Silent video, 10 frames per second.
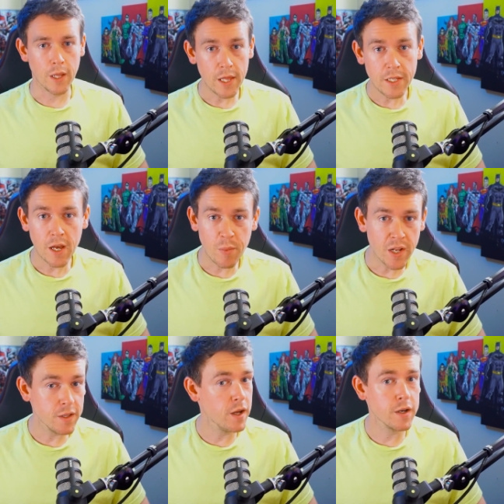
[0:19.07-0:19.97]
Lately I've been
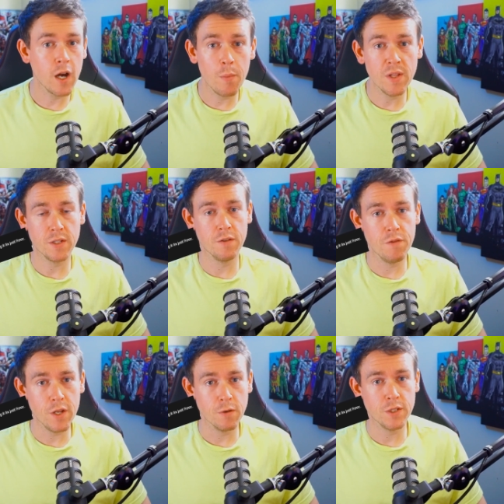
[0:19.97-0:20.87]
getting a lot of comments on the
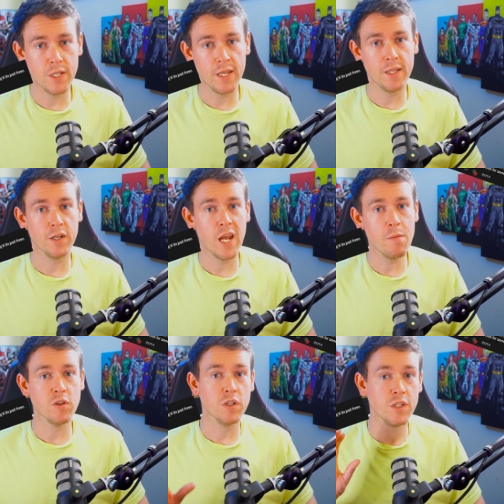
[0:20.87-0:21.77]
video saying that their
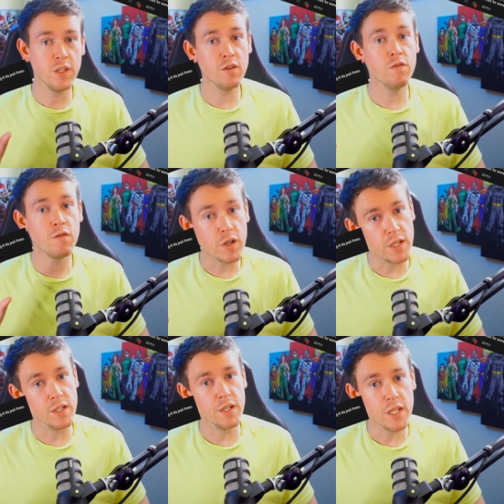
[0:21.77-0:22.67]
cameras are still
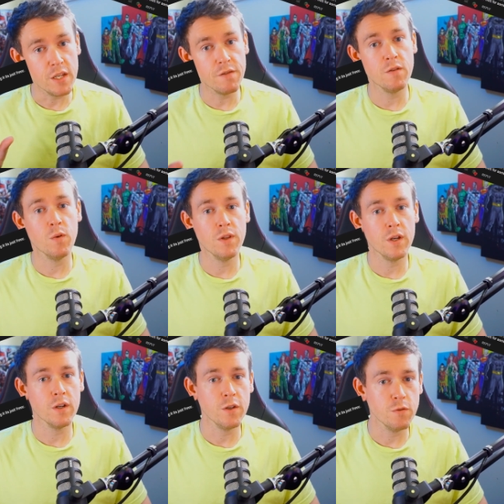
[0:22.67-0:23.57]
freezing even when
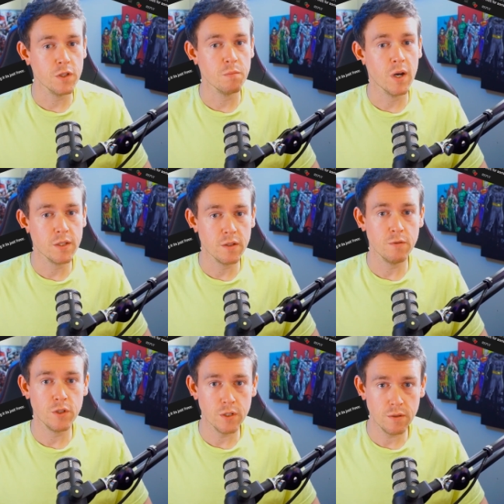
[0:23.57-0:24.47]
they are using my
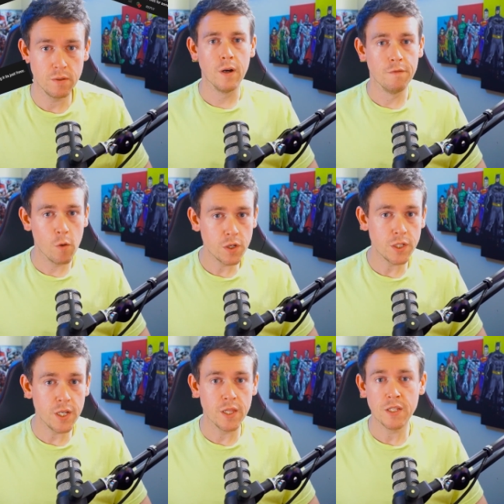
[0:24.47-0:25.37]
solution.
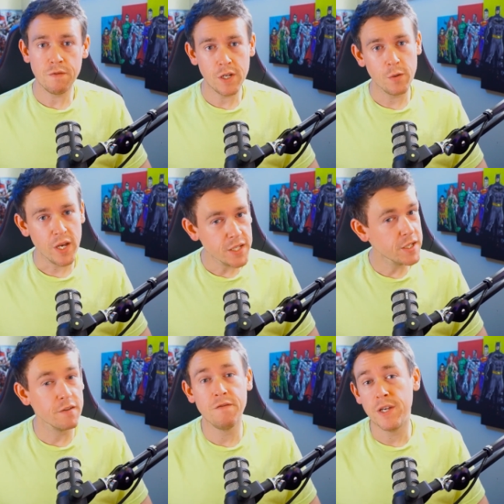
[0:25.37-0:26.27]
Unfortunately this video
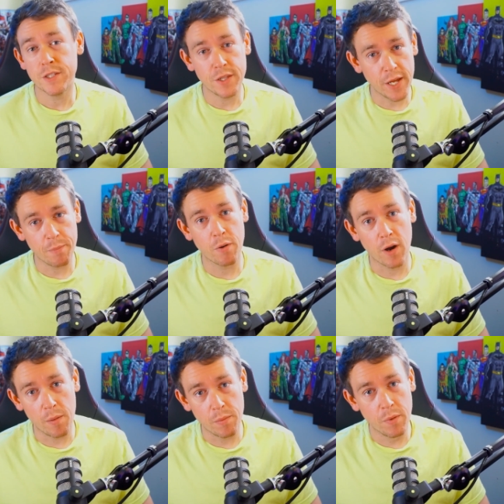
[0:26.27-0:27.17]
isn't a fix to that
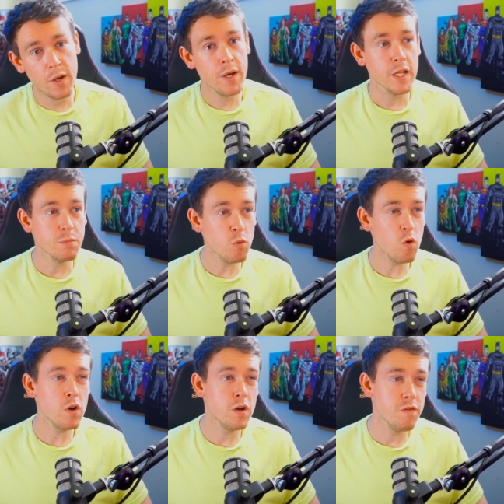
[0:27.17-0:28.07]
problem, it's
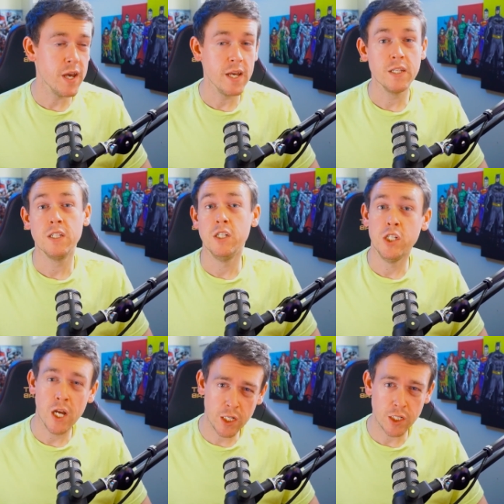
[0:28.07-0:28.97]
more of a
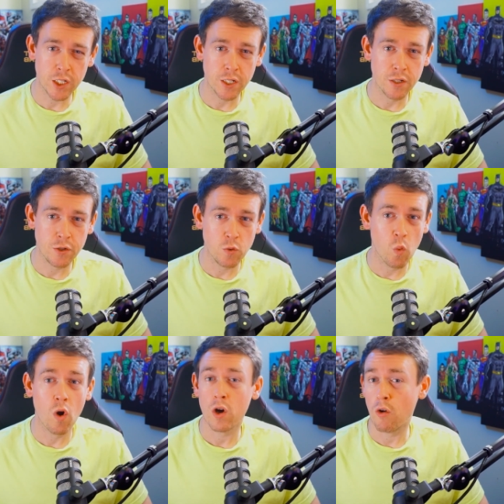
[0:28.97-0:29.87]
suggestion to
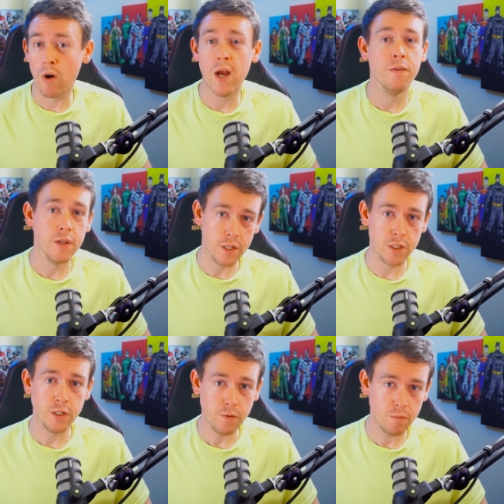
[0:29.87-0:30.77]
work around the
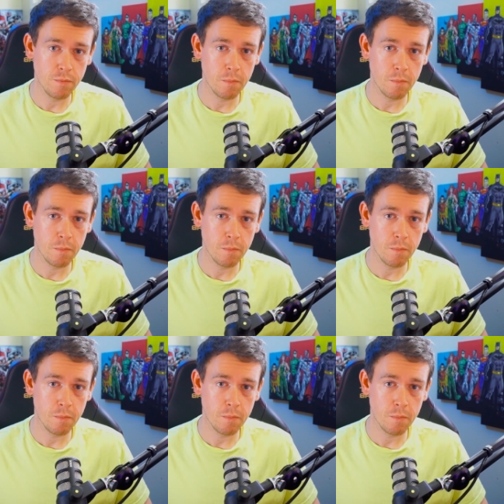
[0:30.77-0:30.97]
issue.